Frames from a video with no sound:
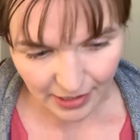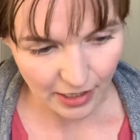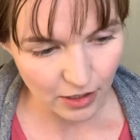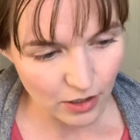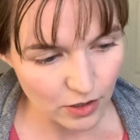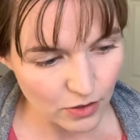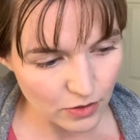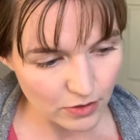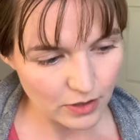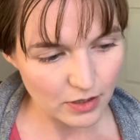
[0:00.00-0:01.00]
it
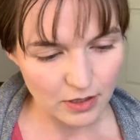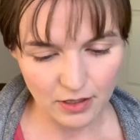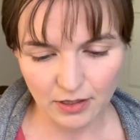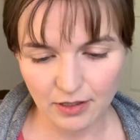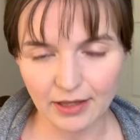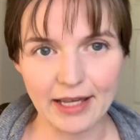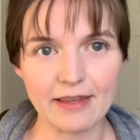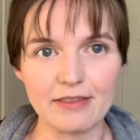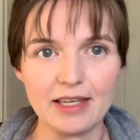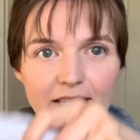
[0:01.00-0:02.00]
goes
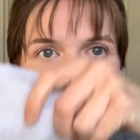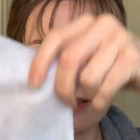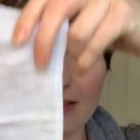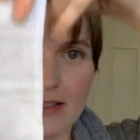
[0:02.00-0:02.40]
like this.